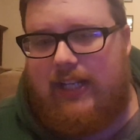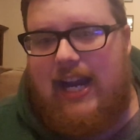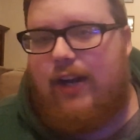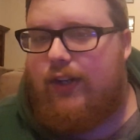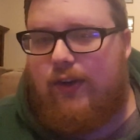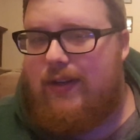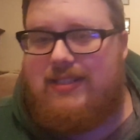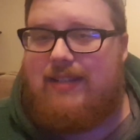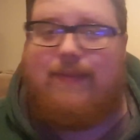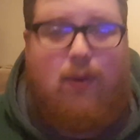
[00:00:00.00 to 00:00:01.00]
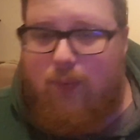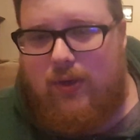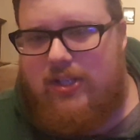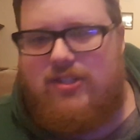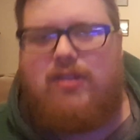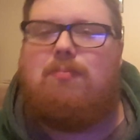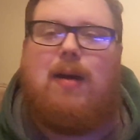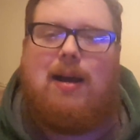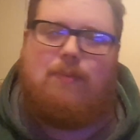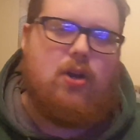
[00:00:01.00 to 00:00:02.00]
categories if I wanted to,
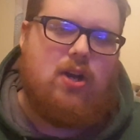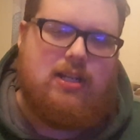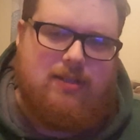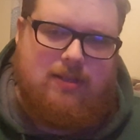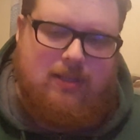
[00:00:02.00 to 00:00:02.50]
but I'm not.